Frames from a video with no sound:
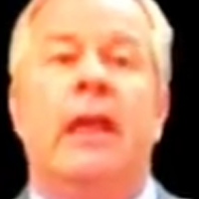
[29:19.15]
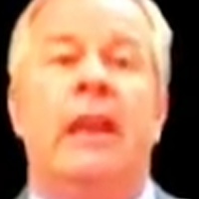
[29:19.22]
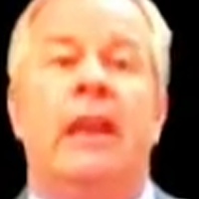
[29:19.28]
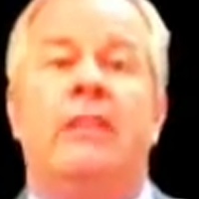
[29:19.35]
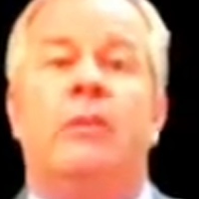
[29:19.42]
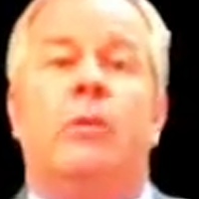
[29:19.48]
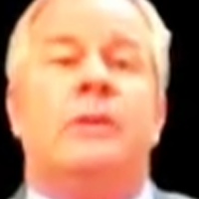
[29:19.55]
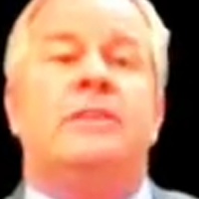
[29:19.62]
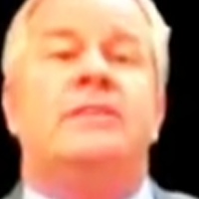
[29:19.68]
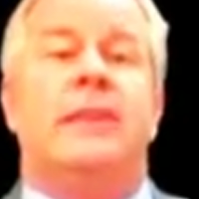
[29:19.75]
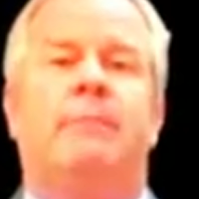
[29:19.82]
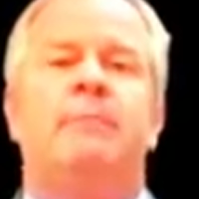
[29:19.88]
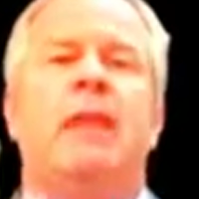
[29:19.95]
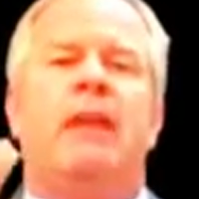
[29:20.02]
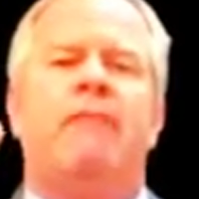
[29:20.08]
Another one
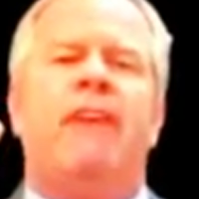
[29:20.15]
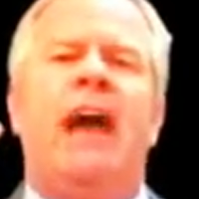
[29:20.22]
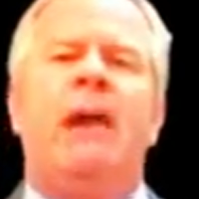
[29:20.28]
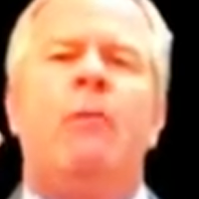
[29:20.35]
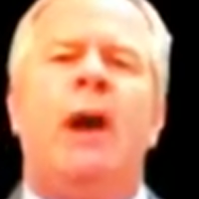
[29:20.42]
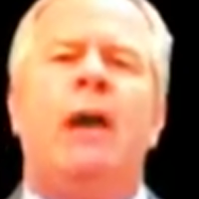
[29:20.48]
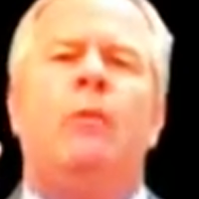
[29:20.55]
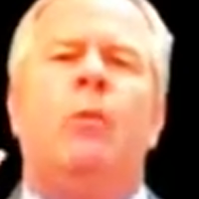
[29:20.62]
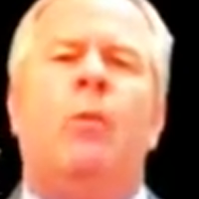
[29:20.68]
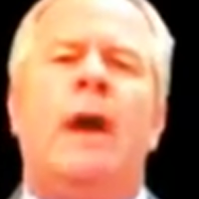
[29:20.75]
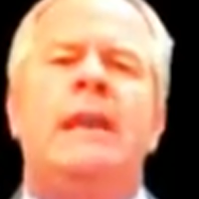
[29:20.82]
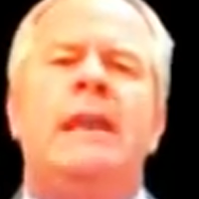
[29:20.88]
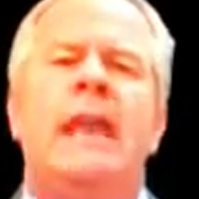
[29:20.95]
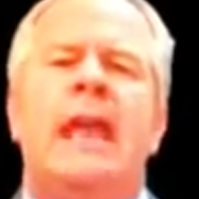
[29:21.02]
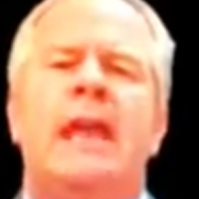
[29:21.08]
said, "If I want
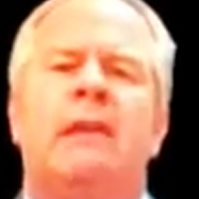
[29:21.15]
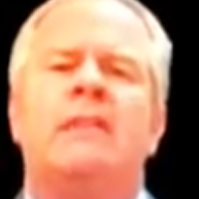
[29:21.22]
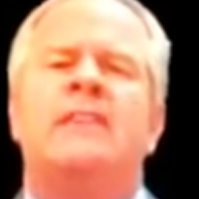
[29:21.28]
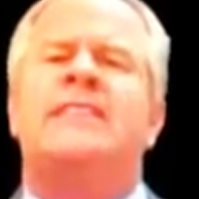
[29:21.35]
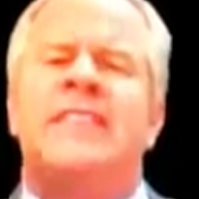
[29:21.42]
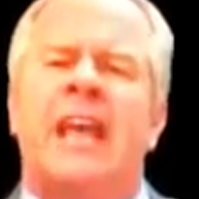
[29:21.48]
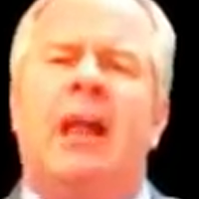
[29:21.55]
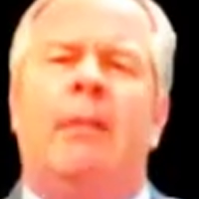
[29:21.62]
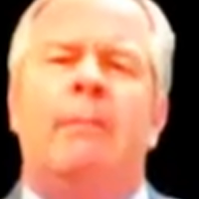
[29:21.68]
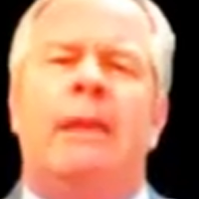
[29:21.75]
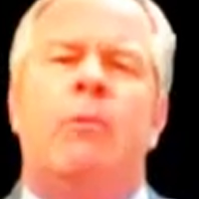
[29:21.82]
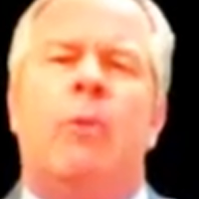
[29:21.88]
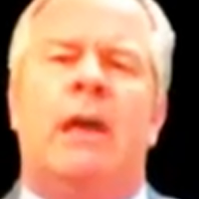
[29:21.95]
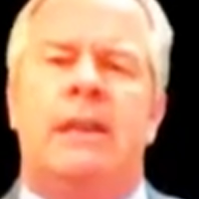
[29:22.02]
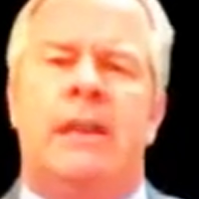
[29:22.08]
1 nail, sell
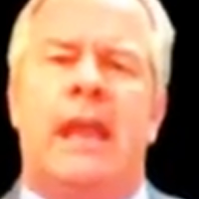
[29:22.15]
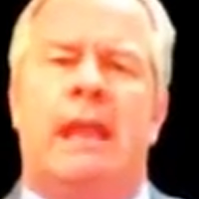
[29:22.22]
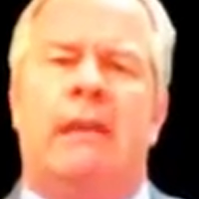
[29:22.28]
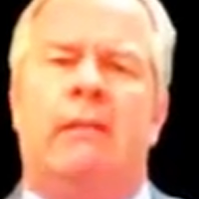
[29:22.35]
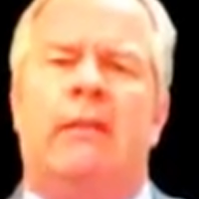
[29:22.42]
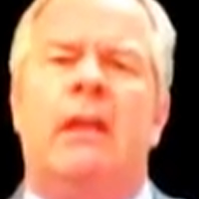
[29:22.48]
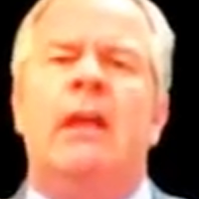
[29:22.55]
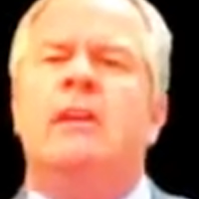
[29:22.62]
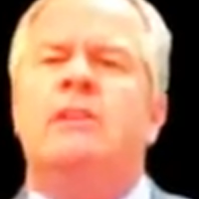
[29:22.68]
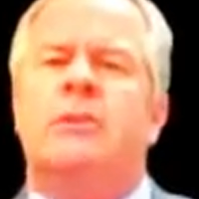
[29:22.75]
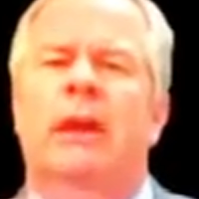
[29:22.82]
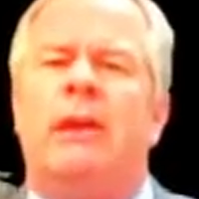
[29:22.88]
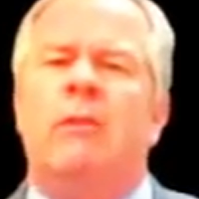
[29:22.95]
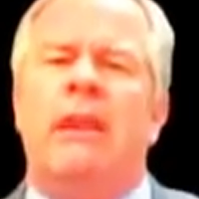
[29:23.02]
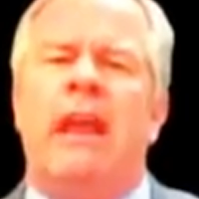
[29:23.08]
me 1 nail,
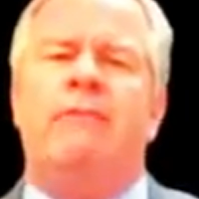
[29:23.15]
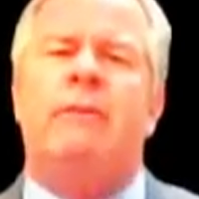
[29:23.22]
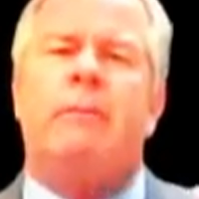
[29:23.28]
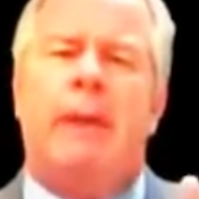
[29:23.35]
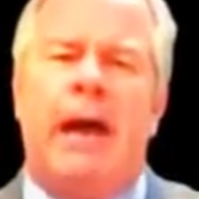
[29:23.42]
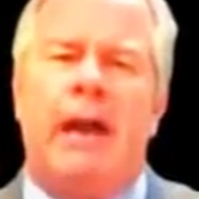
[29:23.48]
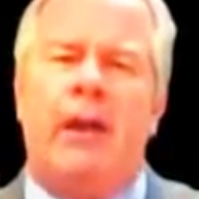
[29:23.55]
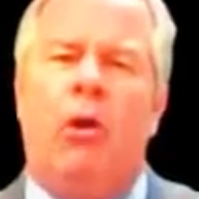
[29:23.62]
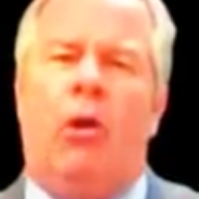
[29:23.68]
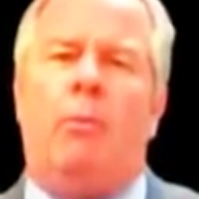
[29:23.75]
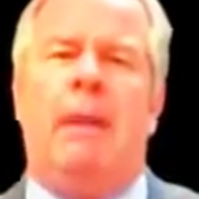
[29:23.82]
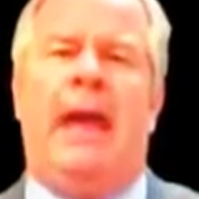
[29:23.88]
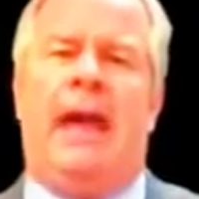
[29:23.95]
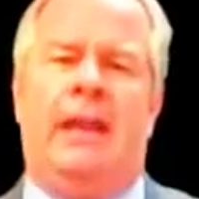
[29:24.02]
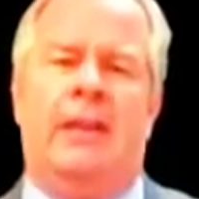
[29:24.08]
so I don't have to buy a
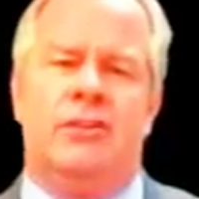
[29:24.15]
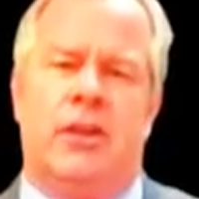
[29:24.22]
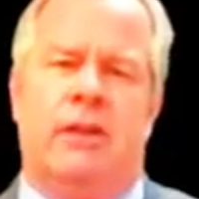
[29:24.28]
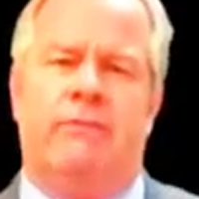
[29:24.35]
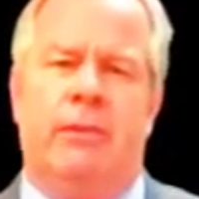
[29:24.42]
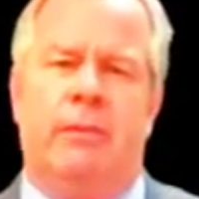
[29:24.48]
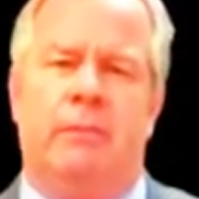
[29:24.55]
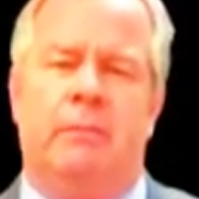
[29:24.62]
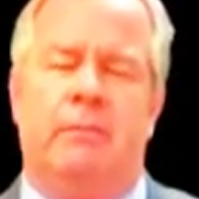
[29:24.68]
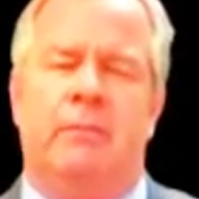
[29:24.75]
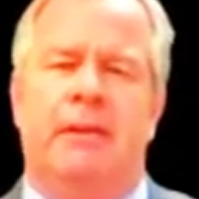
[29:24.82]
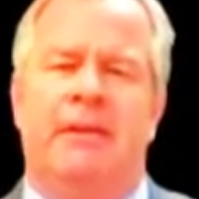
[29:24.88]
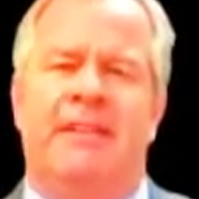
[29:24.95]
whole package of them."